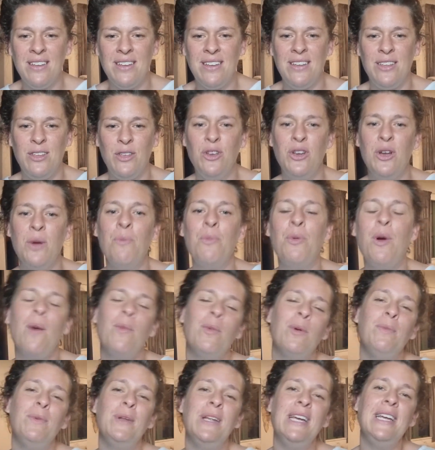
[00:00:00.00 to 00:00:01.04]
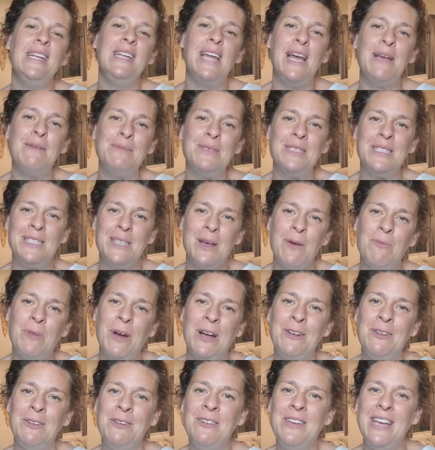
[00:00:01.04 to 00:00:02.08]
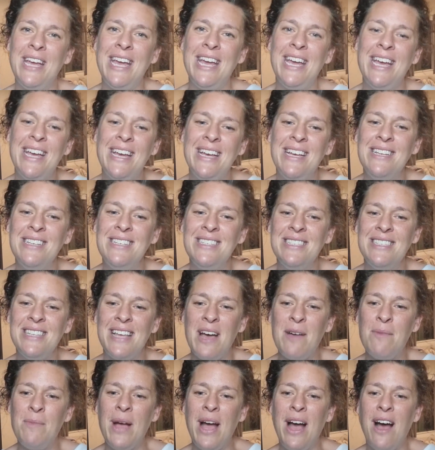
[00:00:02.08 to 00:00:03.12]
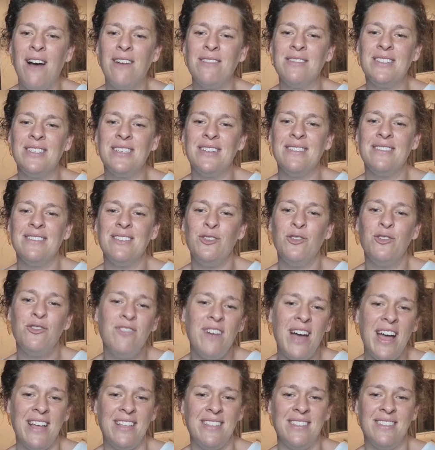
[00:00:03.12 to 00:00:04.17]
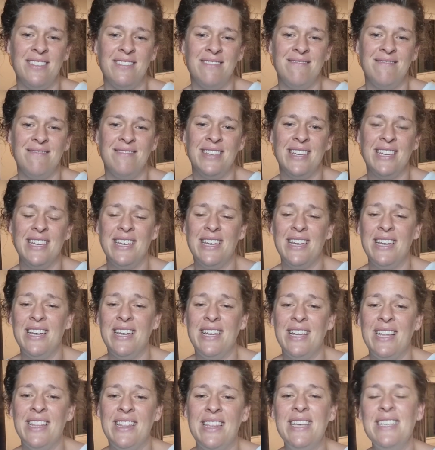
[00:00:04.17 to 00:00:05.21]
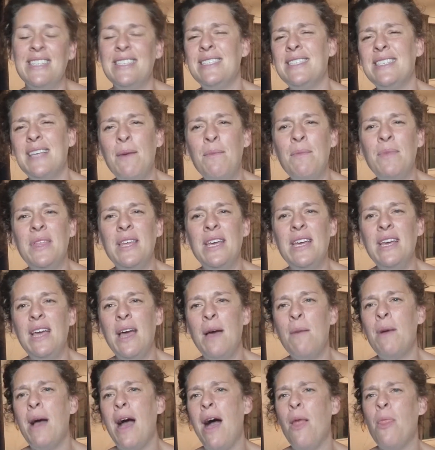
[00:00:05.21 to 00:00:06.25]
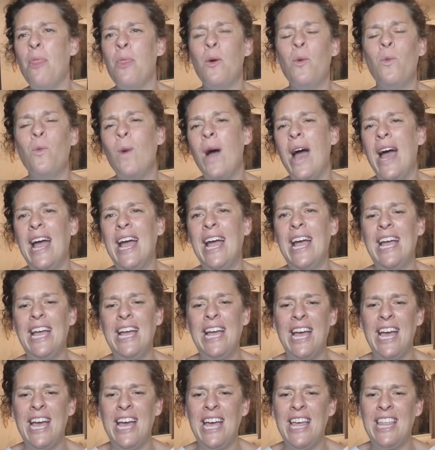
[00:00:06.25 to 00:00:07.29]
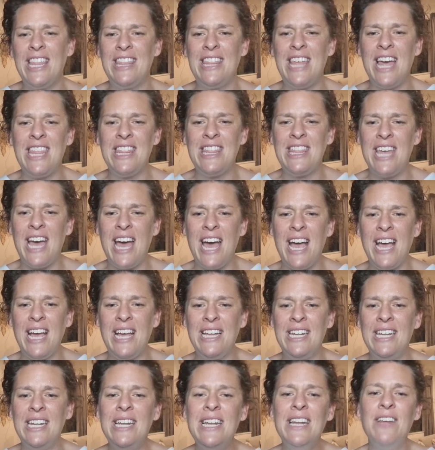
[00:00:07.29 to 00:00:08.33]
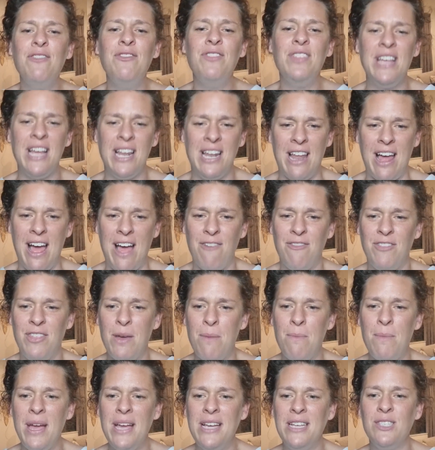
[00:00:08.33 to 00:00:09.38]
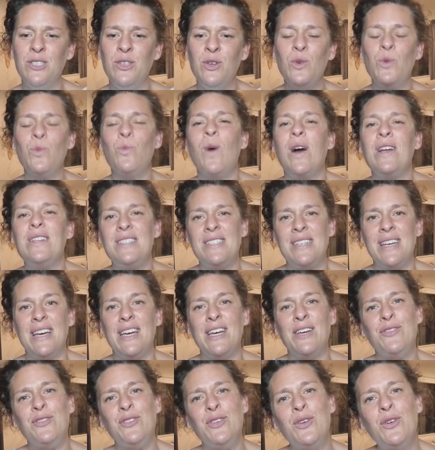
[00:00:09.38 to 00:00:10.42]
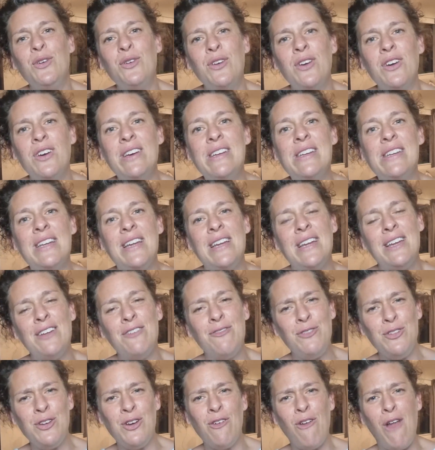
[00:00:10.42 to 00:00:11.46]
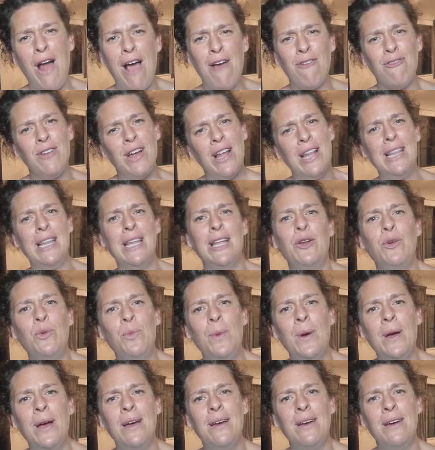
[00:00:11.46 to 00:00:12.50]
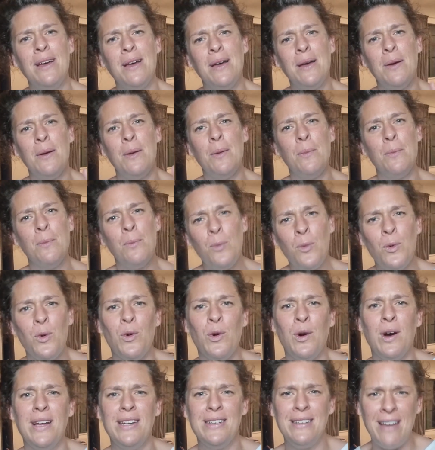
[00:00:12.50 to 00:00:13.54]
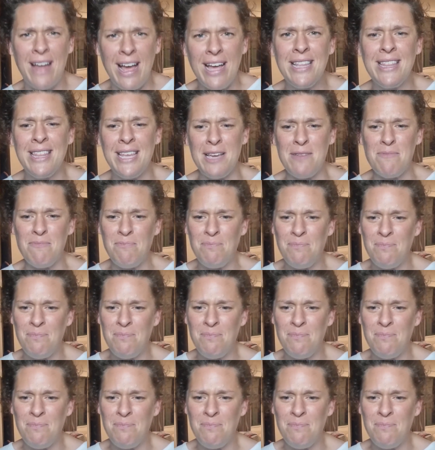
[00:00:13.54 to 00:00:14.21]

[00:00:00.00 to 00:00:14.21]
you can probably name someone who cares about your faith. There's something about the way that they live their life that makes you wonder if you could live your life a little bit more like them.